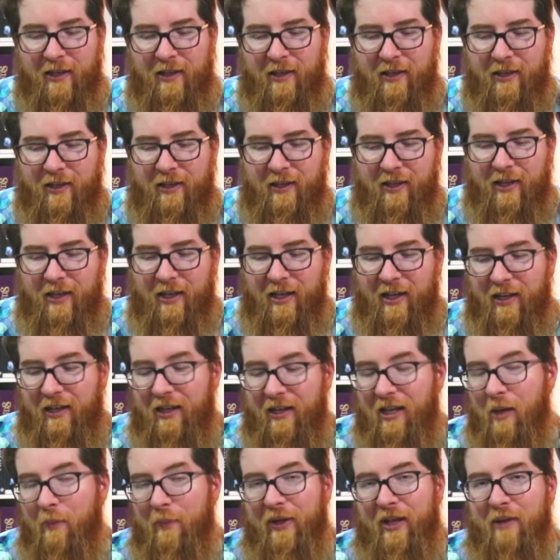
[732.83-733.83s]

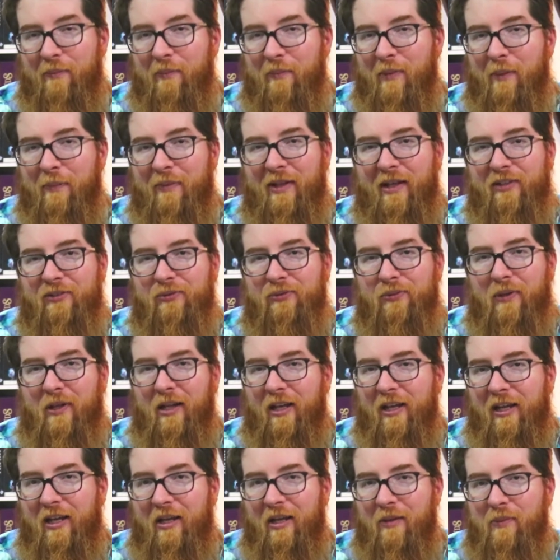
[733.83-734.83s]
And maybe that's why
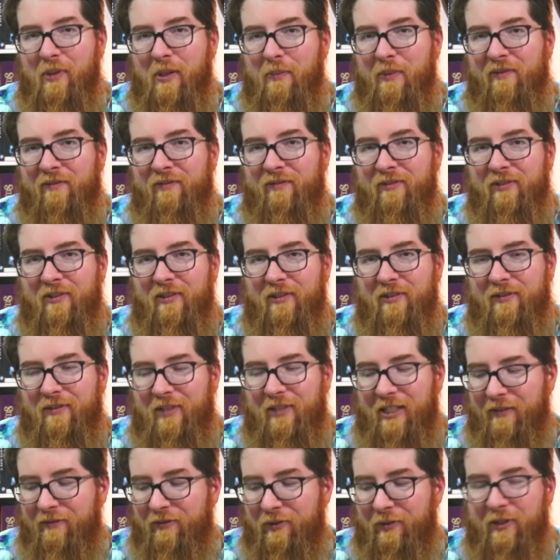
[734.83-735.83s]
I'm
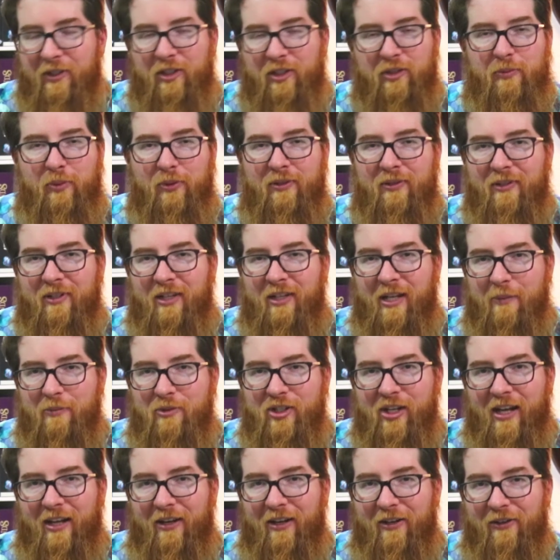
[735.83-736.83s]
even doing this board game
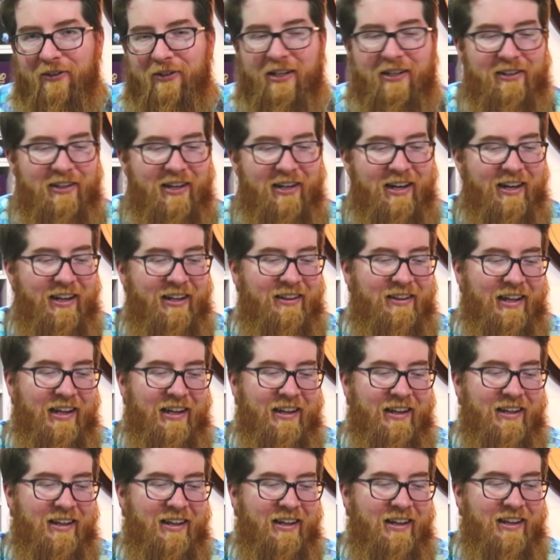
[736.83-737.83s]
channel, right? Like
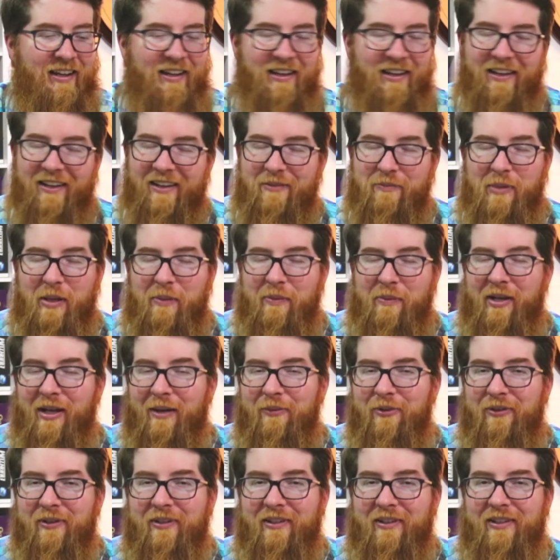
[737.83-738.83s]
maybe I'm
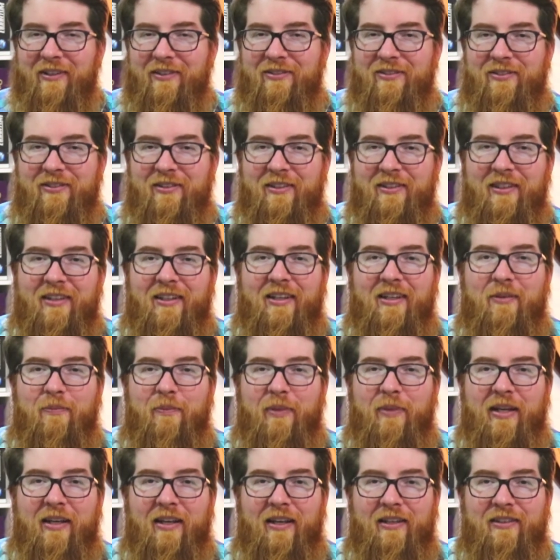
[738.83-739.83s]
doing this
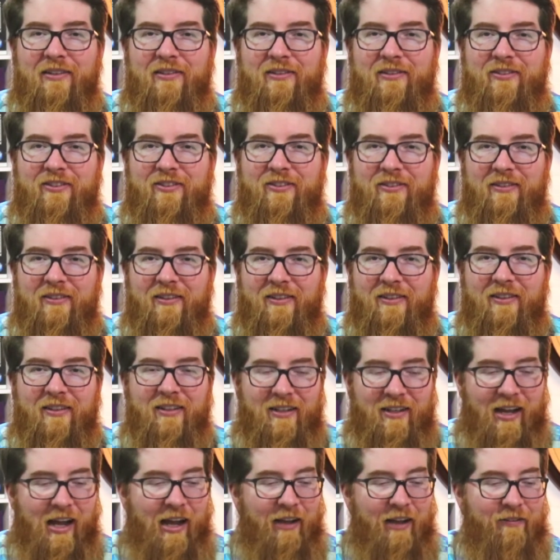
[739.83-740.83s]
because
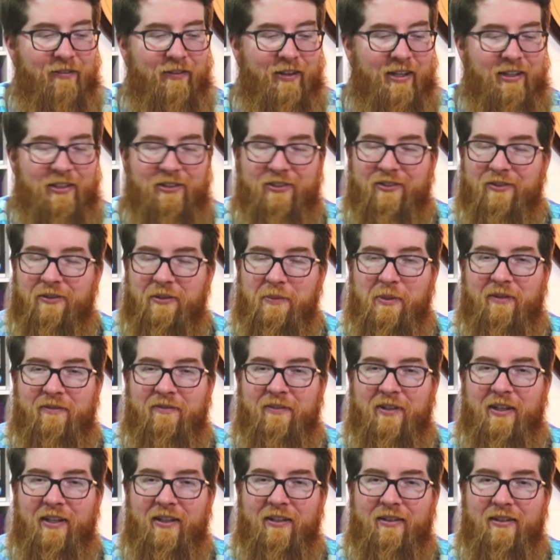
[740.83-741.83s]
I think it's going to be
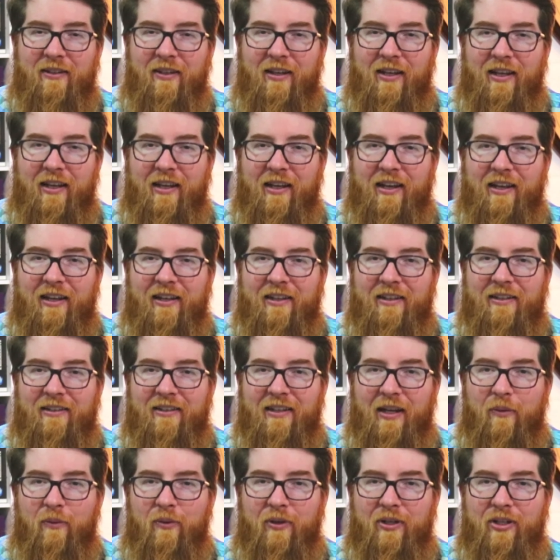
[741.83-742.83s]
fun and I
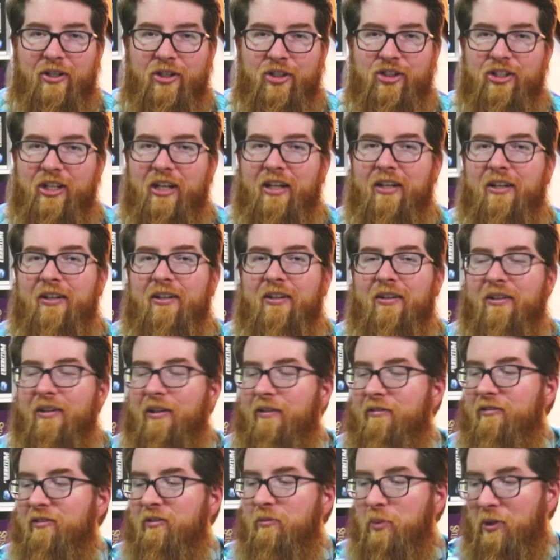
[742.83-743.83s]
want to share the love
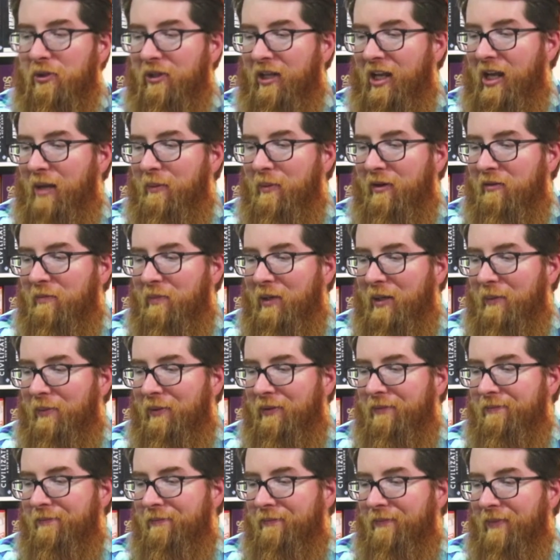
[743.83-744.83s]
of board gaming with
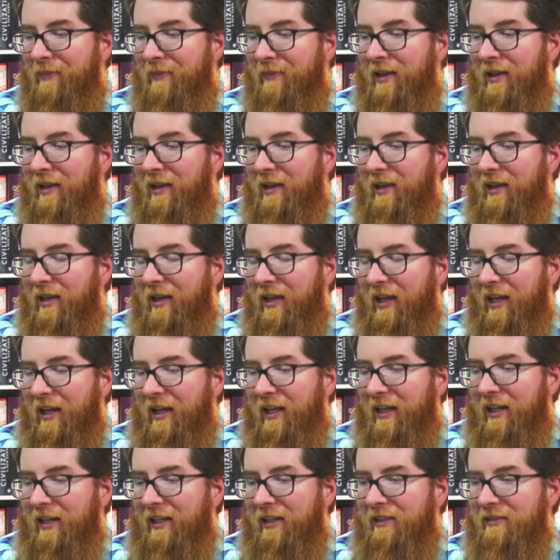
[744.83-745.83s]
people.
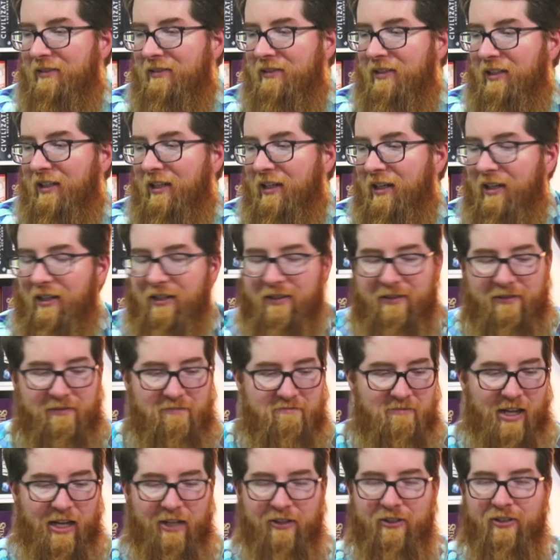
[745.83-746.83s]
And
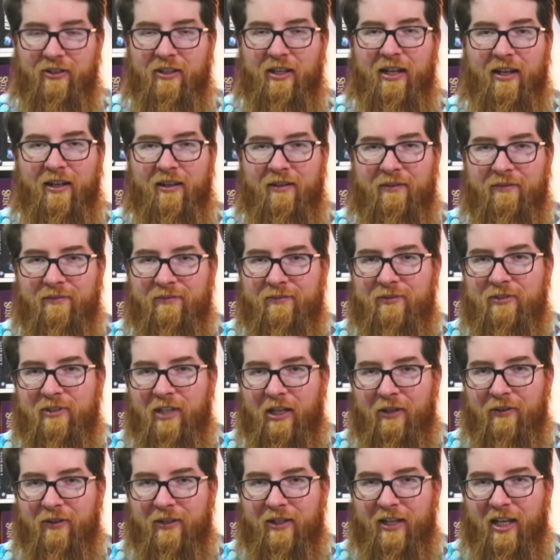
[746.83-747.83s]
today,
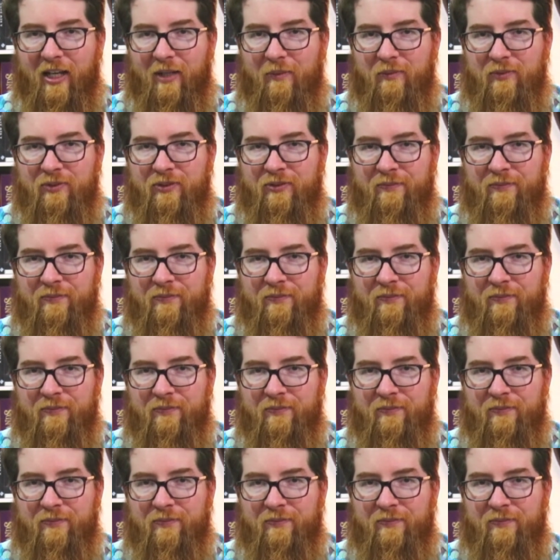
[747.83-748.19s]
calling games.